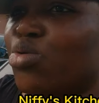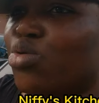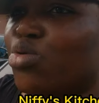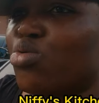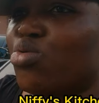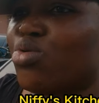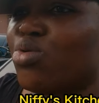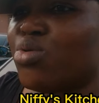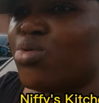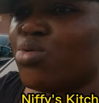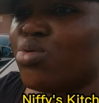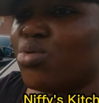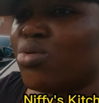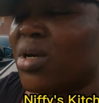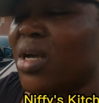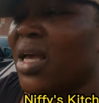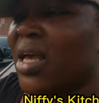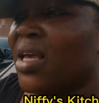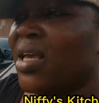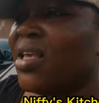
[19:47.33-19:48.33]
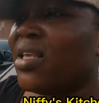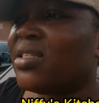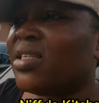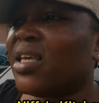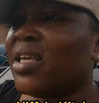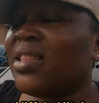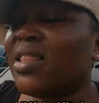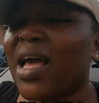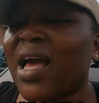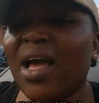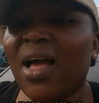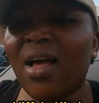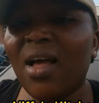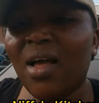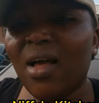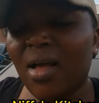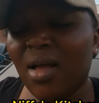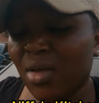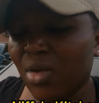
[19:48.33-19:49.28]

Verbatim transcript: do to you is either